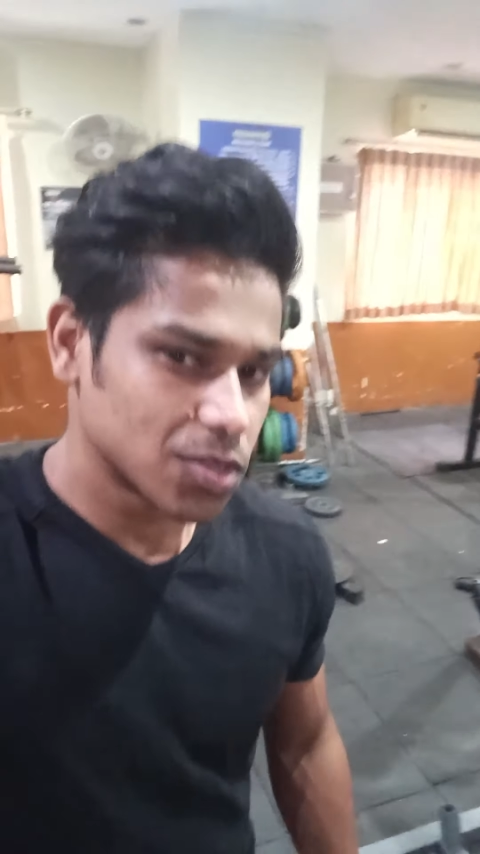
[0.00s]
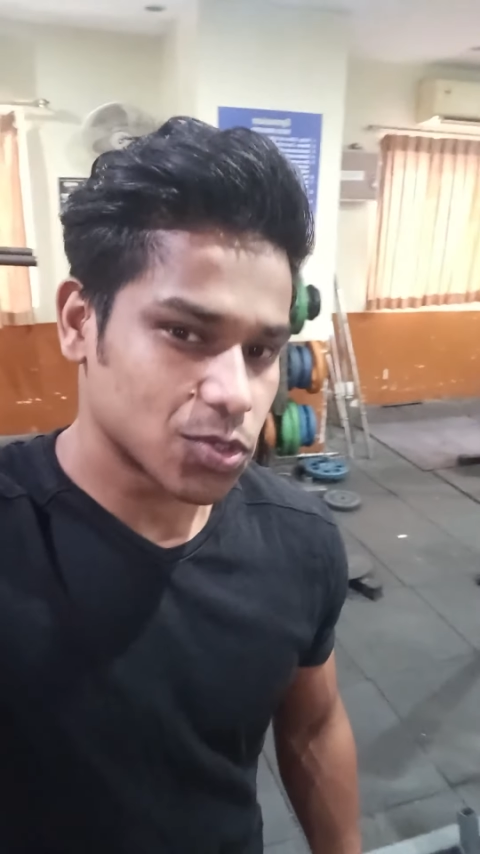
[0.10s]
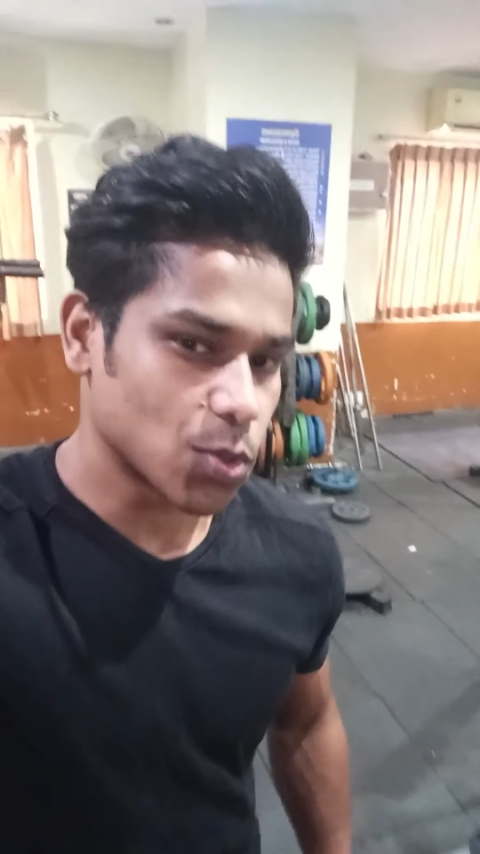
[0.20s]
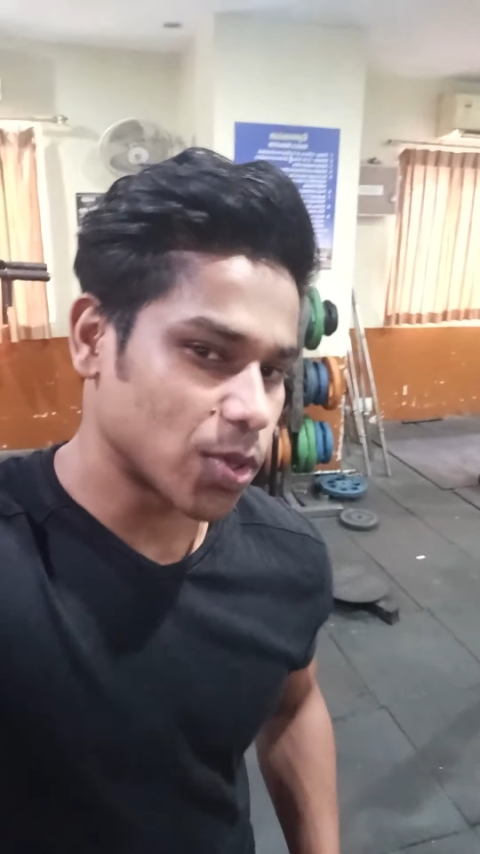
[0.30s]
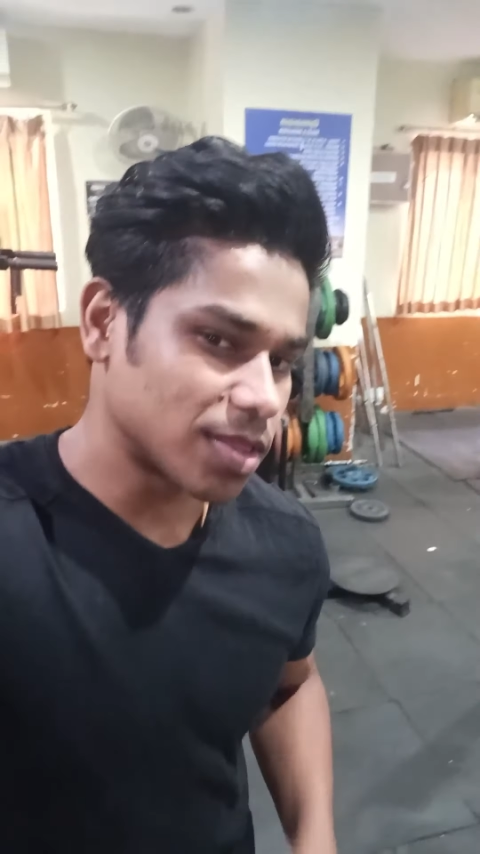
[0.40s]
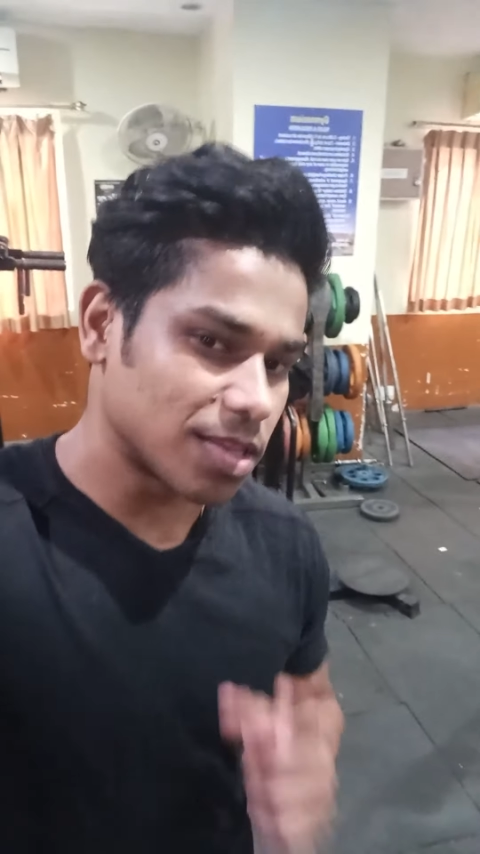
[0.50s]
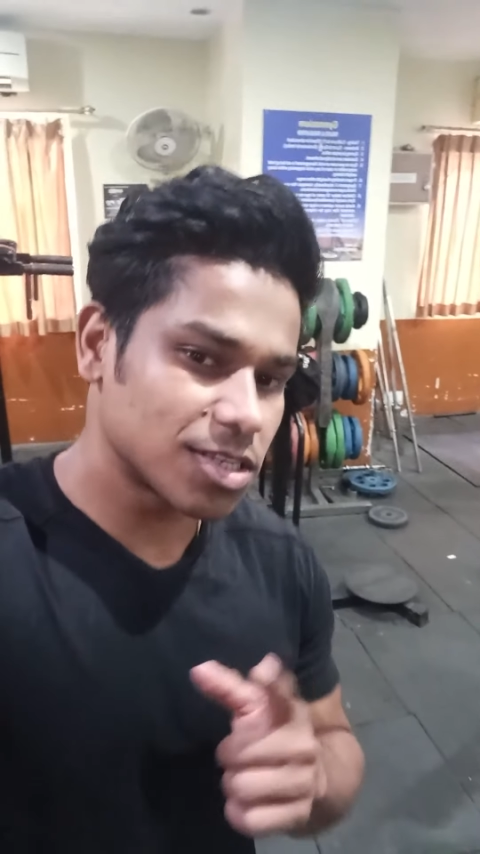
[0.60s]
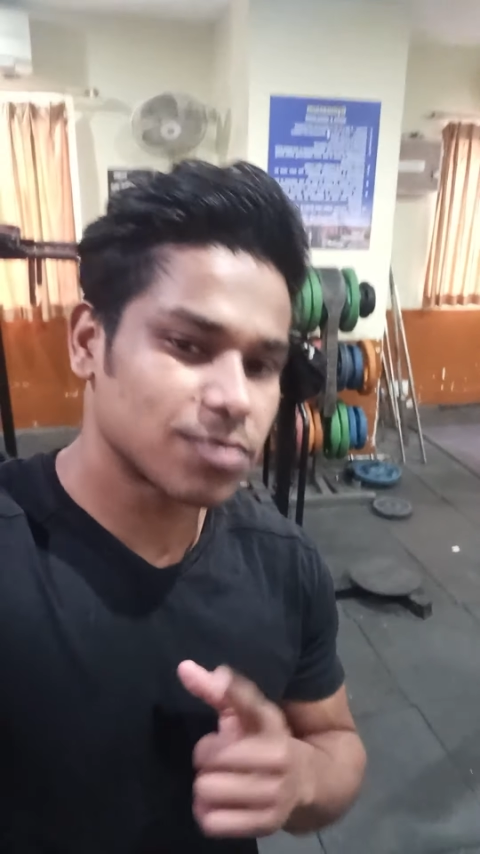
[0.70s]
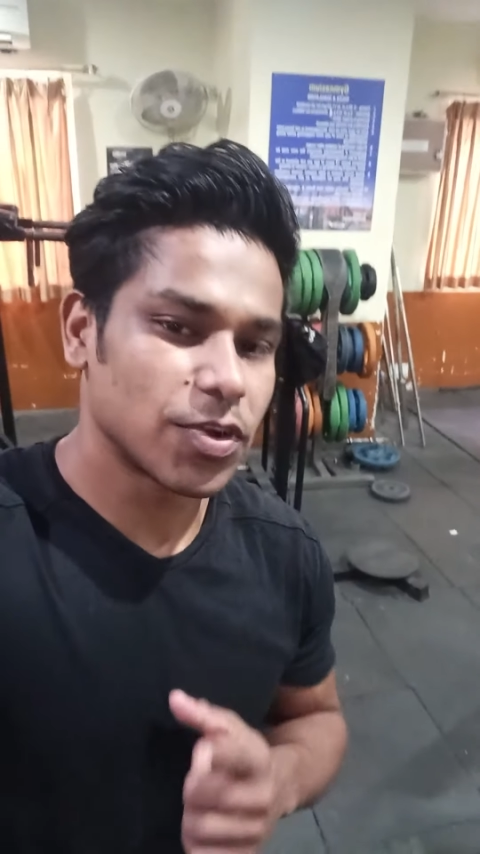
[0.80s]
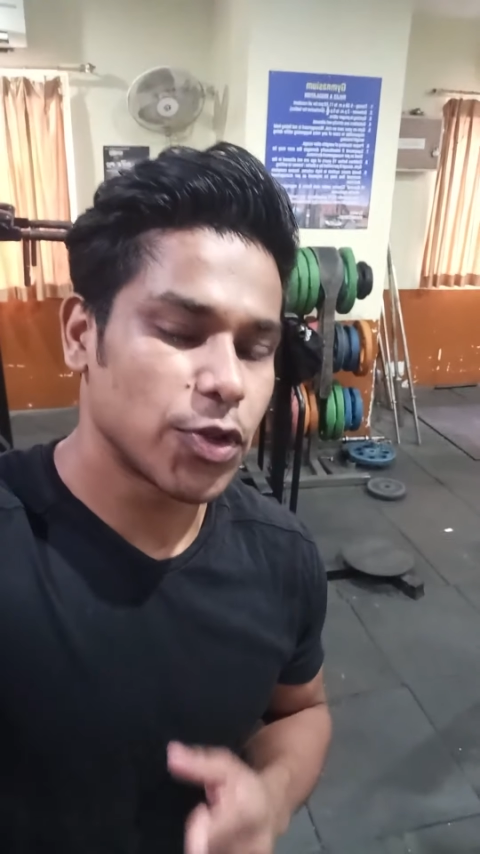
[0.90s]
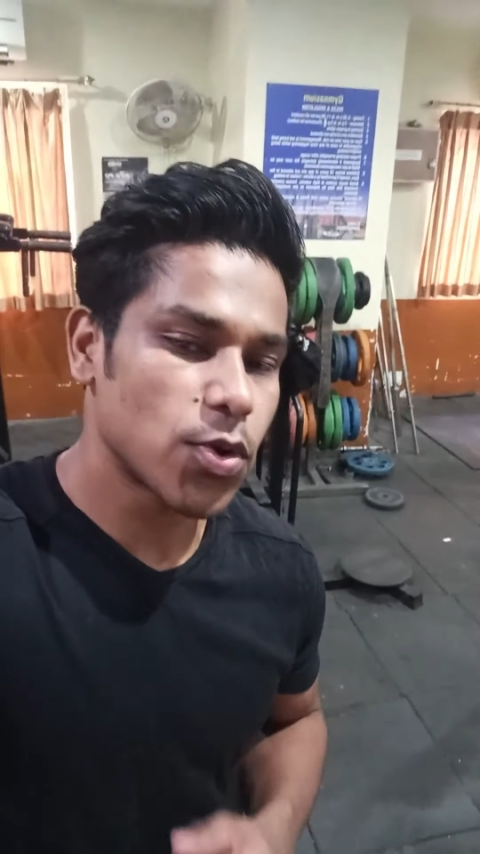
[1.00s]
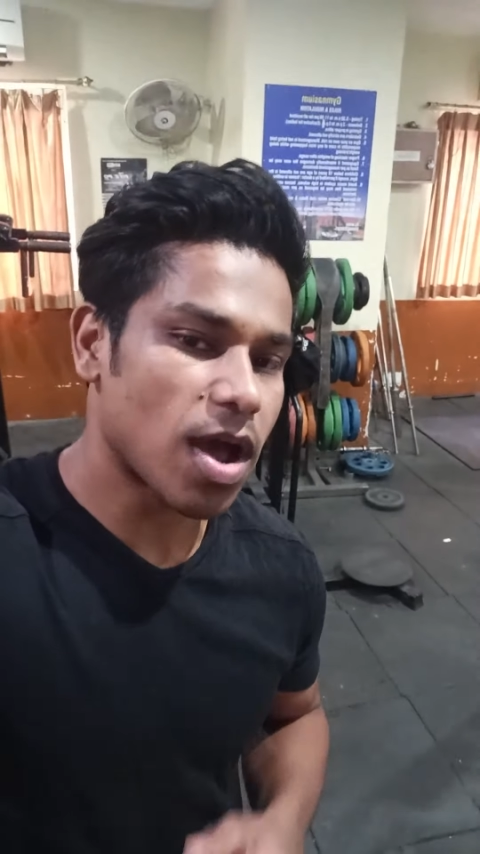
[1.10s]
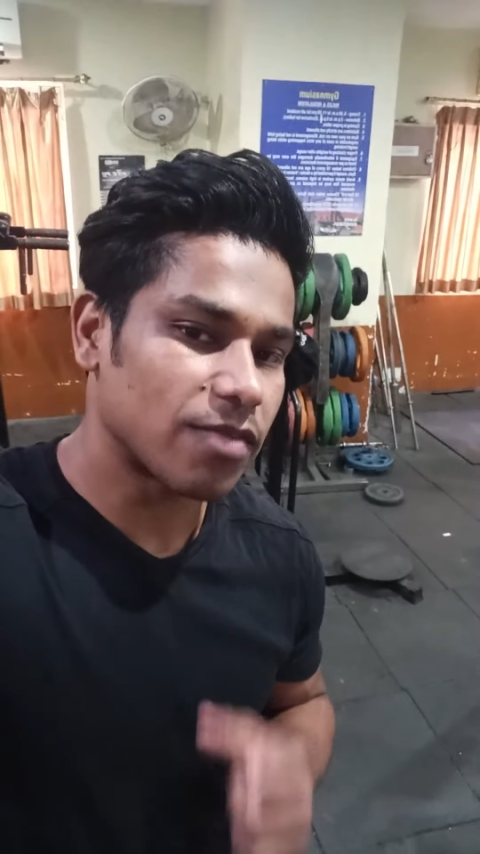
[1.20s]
So in this video,